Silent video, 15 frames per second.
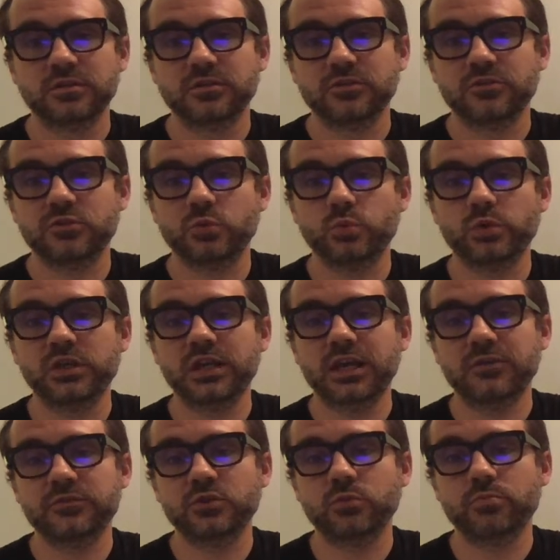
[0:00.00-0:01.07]
So we
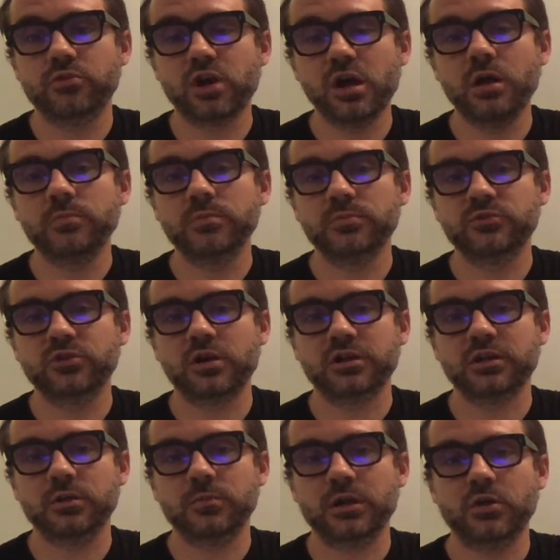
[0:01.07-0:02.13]
have no problem
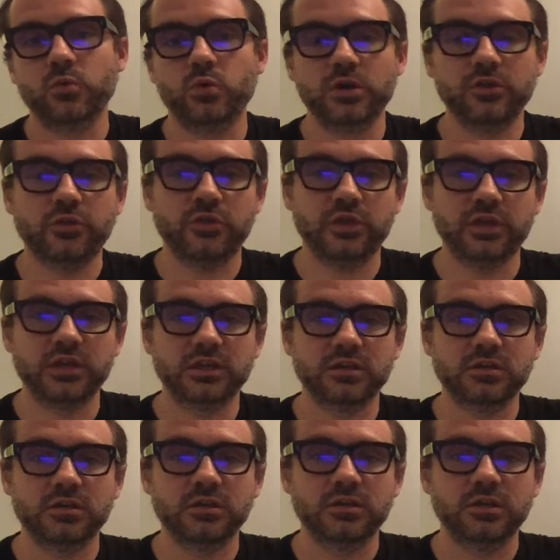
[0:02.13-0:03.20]
talking about one thing,
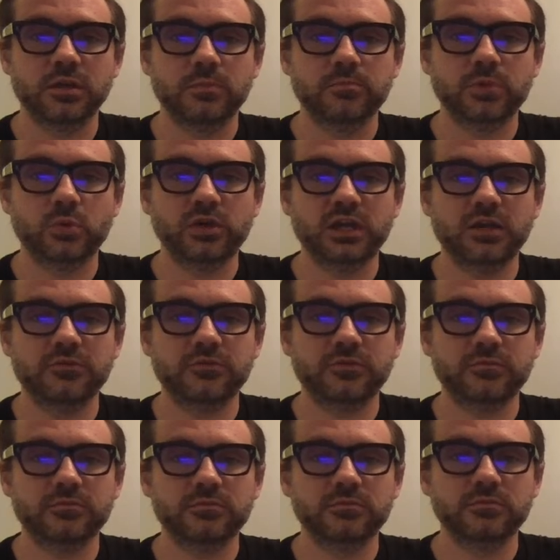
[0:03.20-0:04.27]
but we
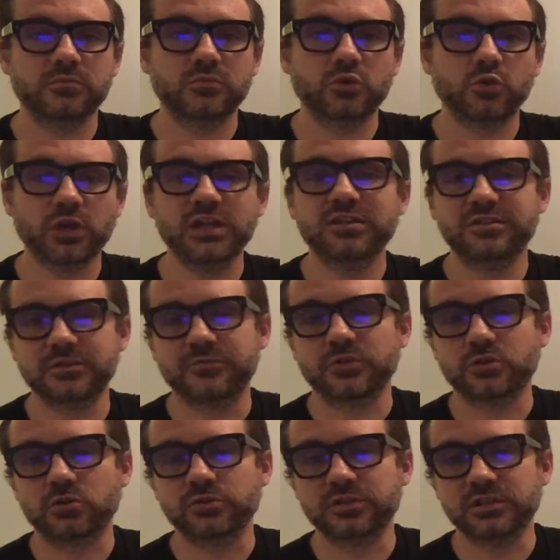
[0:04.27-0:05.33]
have great
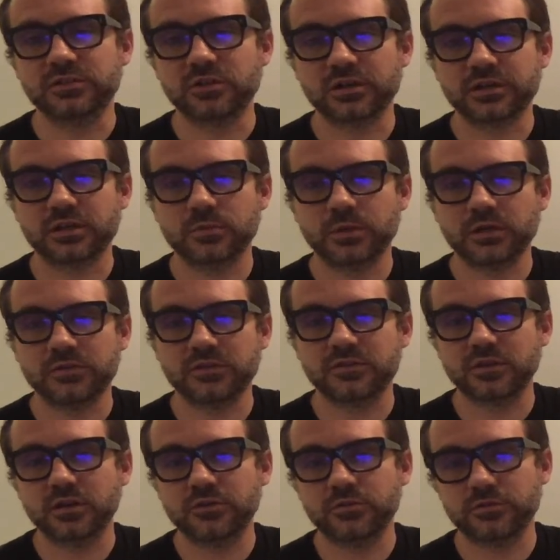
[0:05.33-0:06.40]
difficulty talking about this
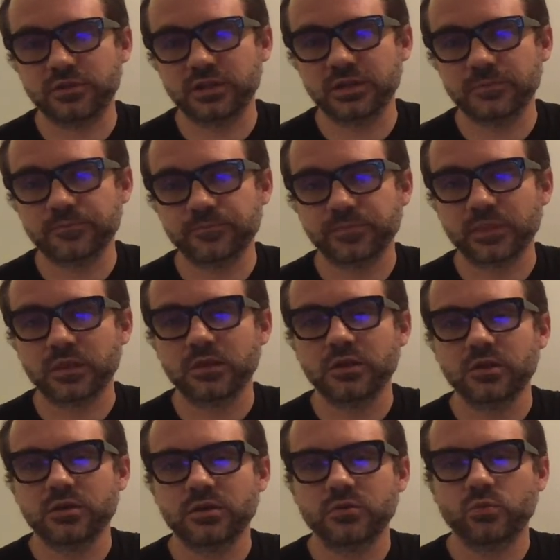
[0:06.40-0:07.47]
other thing.
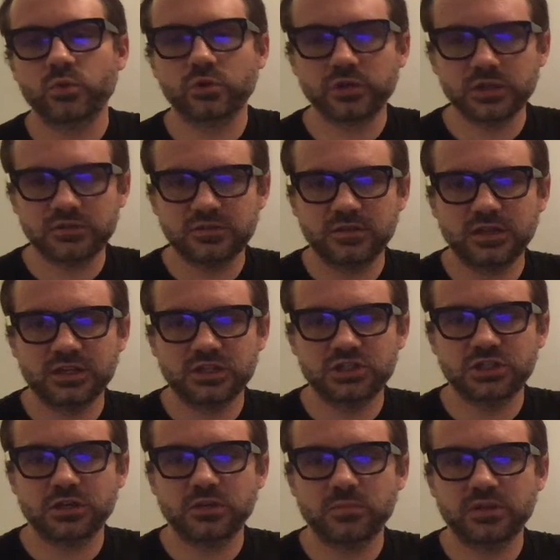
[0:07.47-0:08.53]
We'll get to that,
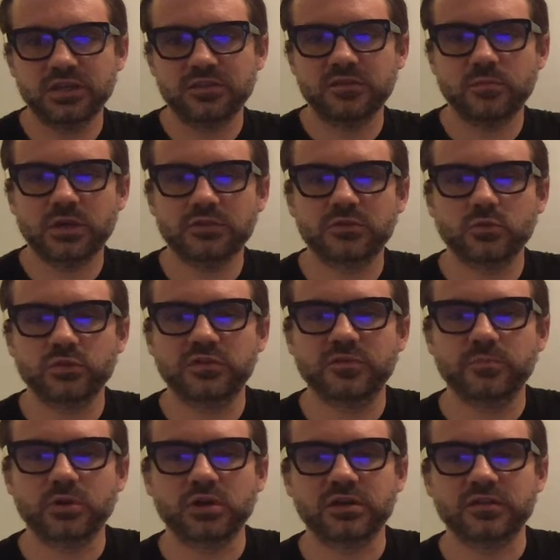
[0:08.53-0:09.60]
Sherry, but that's about the
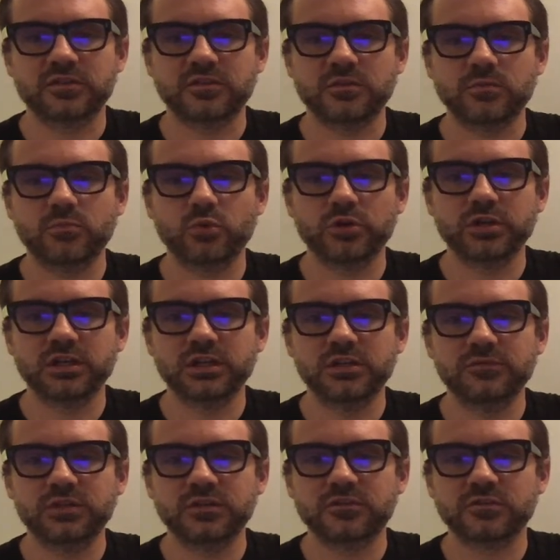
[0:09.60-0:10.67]
response. The morning and
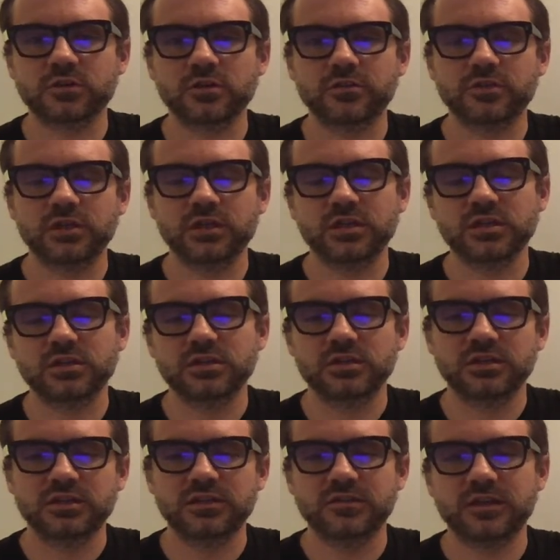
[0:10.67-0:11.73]
evening star thing
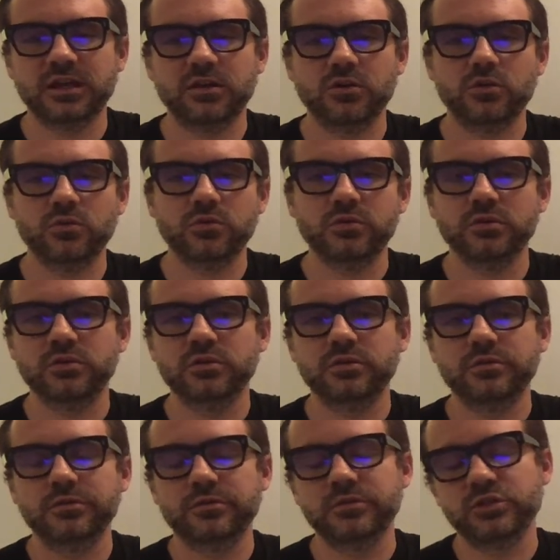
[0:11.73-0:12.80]
is how
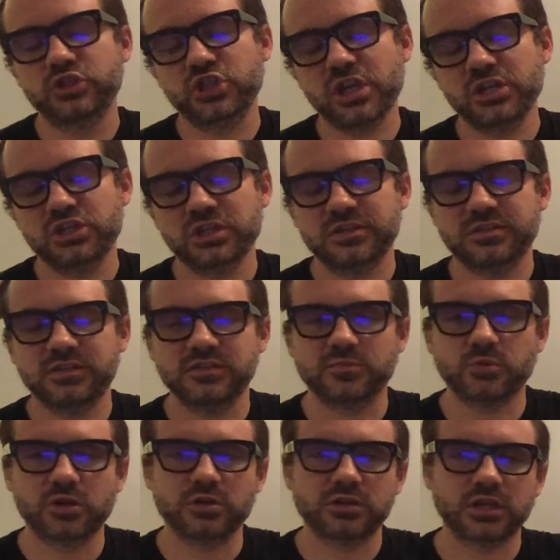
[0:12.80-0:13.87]
JJC
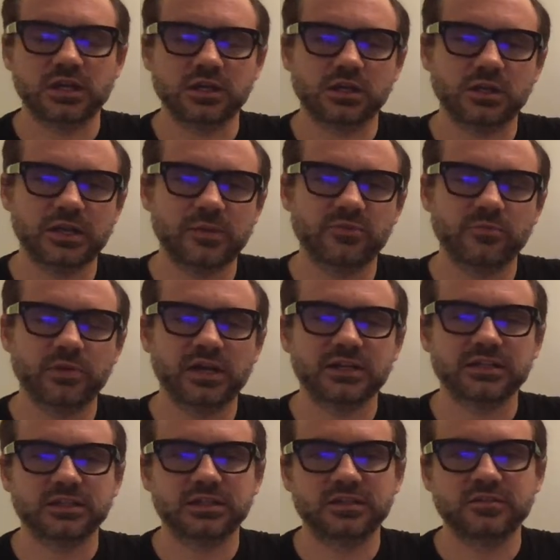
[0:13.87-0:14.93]
Smart kind of claps
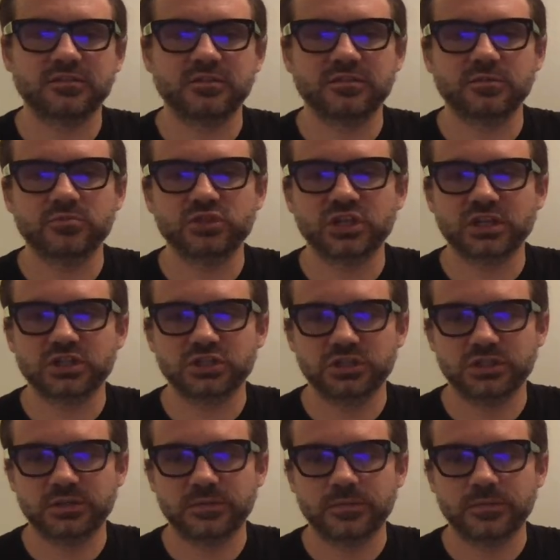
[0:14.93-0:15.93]
back against this objection.